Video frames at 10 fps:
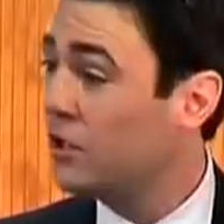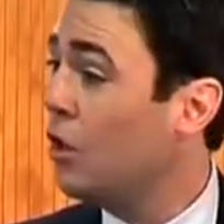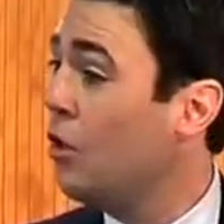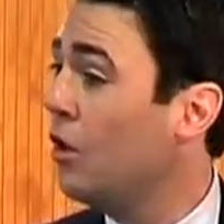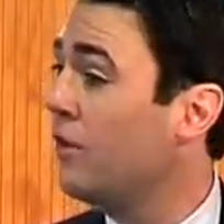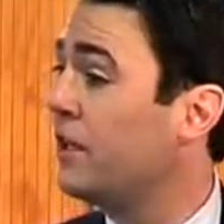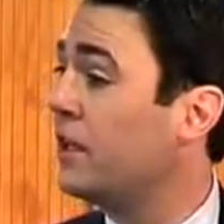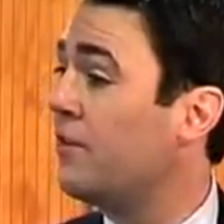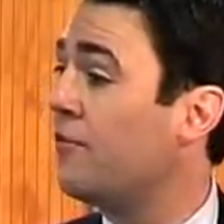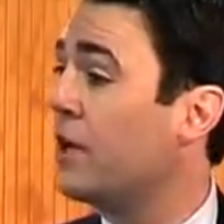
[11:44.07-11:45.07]
to all of the
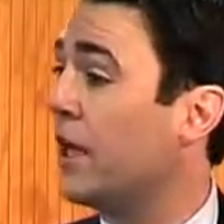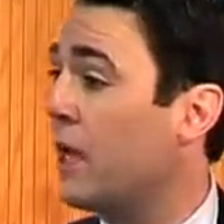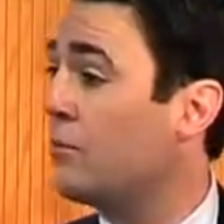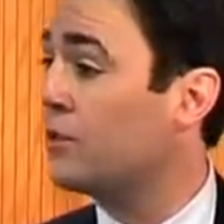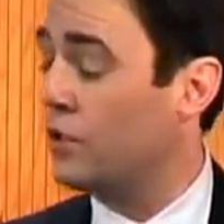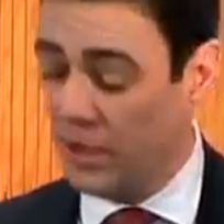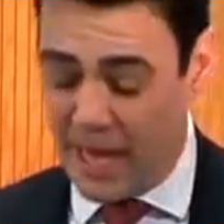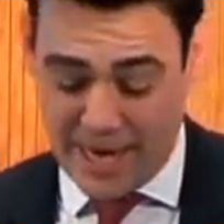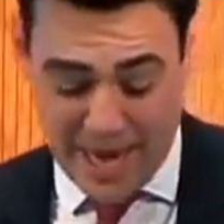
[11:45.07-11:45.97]
different council and